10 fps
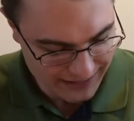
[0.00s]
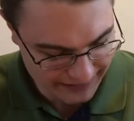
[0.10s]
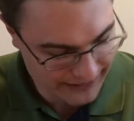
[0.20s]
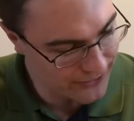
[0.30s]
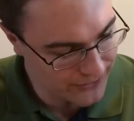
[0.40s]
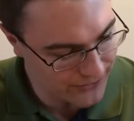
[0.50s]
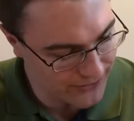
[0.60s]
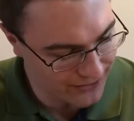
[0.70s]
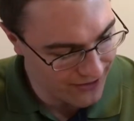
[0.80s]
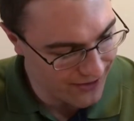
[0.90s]
Eagle
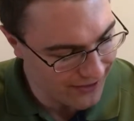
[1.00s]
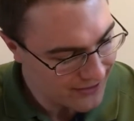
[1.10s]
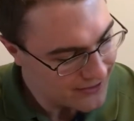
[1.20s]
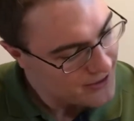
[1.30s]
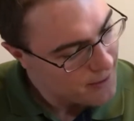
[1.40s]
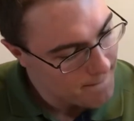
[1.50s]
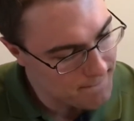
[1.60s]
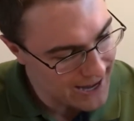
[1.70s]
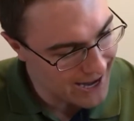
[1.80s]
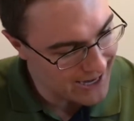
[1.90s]
Claw
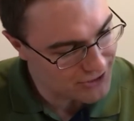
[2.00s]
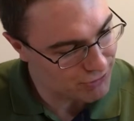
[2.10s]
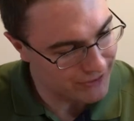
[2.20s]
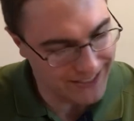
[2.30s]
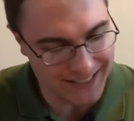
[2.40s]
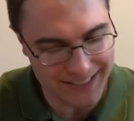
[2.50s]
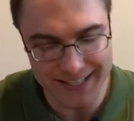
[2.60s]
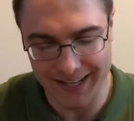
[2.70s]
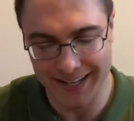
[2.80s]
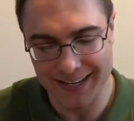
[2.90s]
Bass Rigging
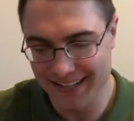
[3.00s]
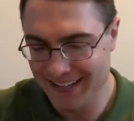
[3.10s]
Kit.